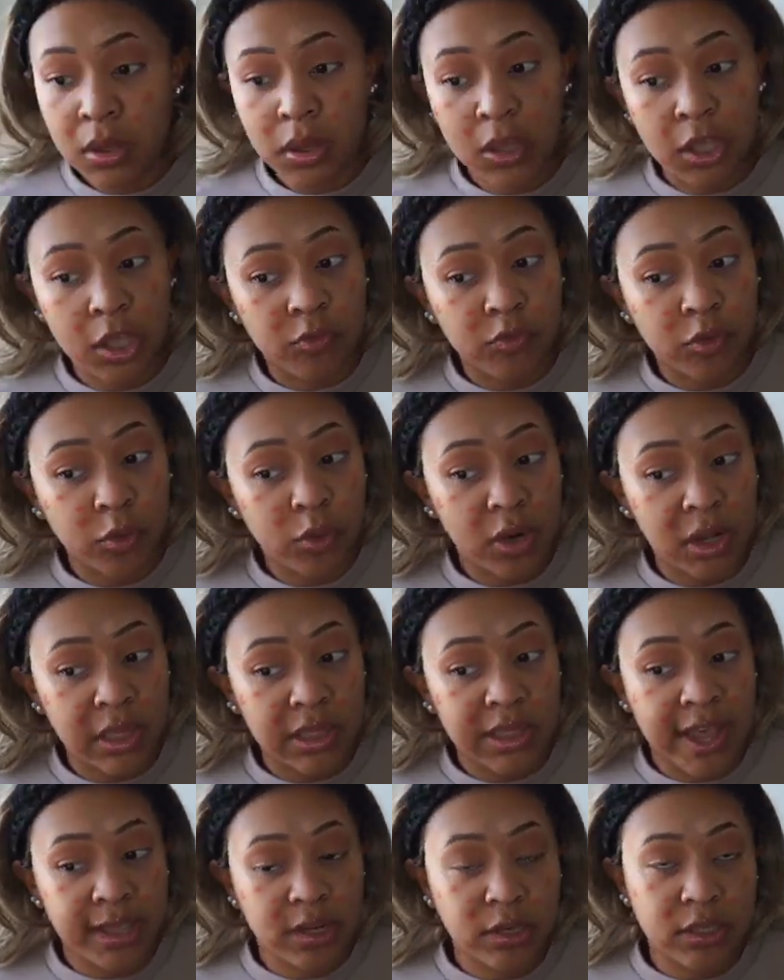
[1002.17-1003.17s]
If you are a
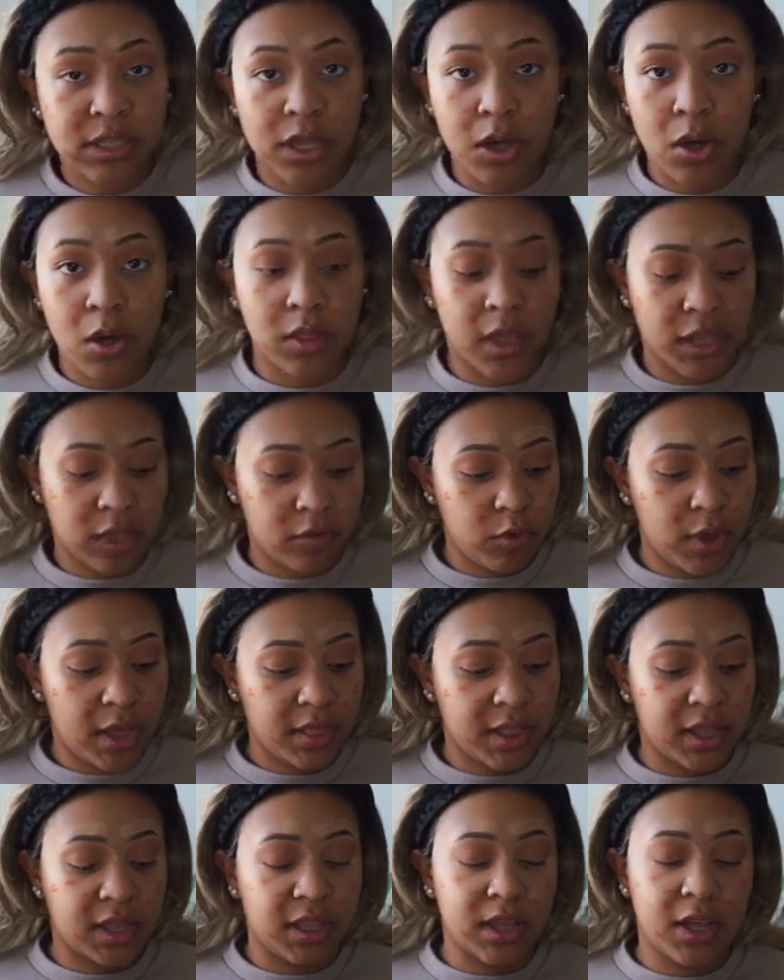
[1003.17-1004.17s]
lighter tone, like if you have
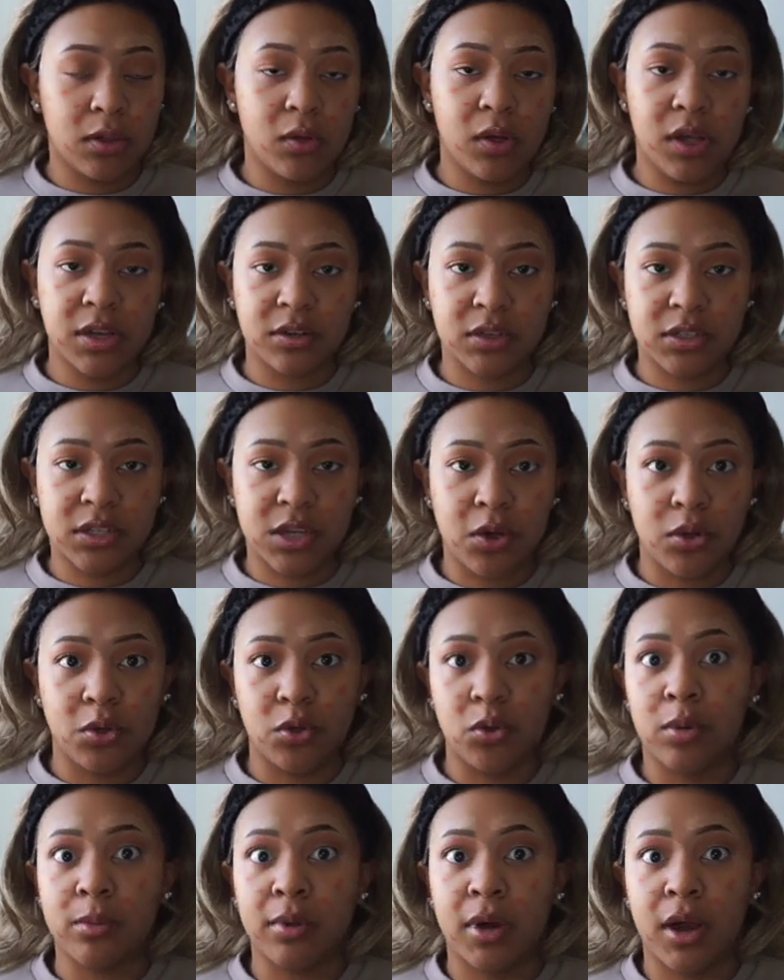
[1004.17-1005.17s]
like a yellow undertone,
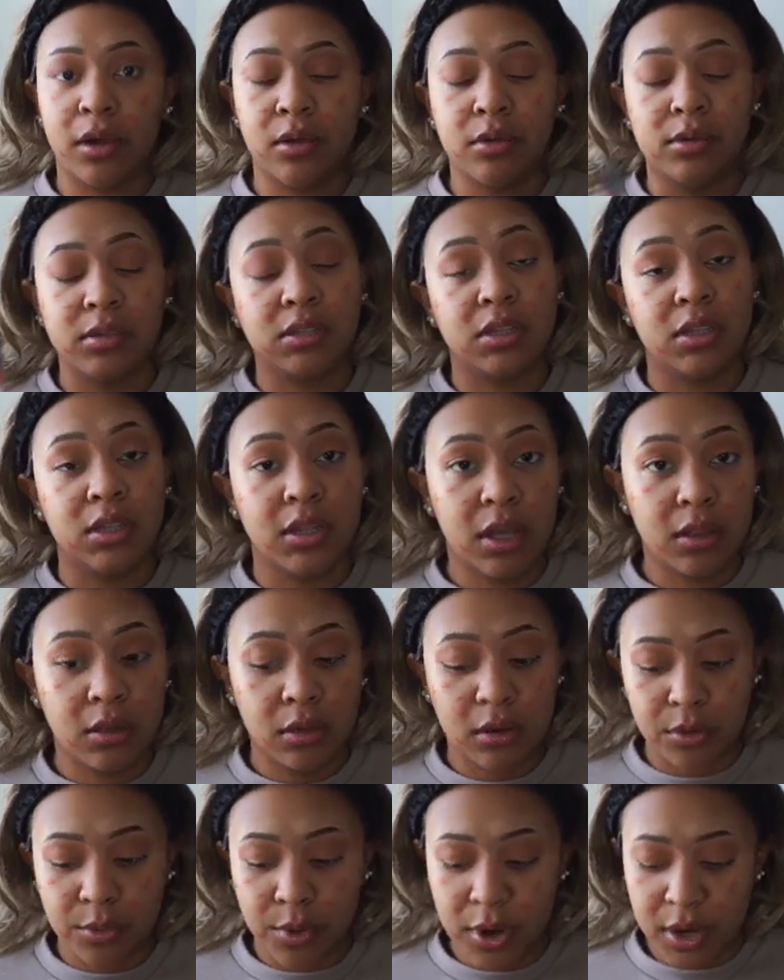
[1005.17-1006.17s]
you would probably use the yellow
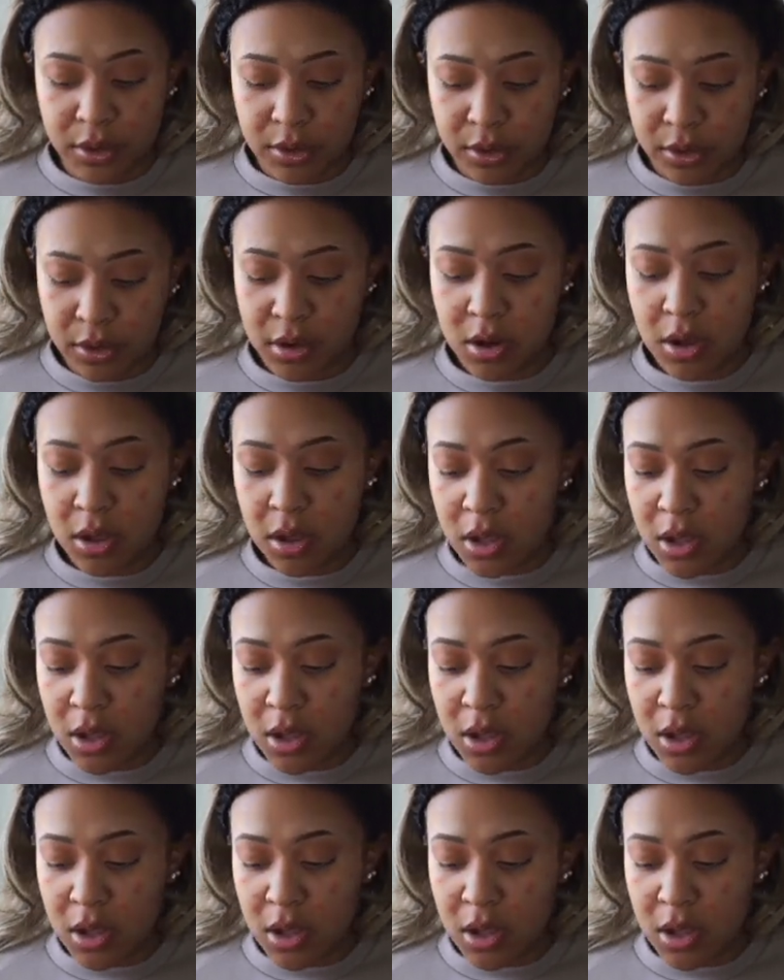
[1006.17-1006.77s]
corrector.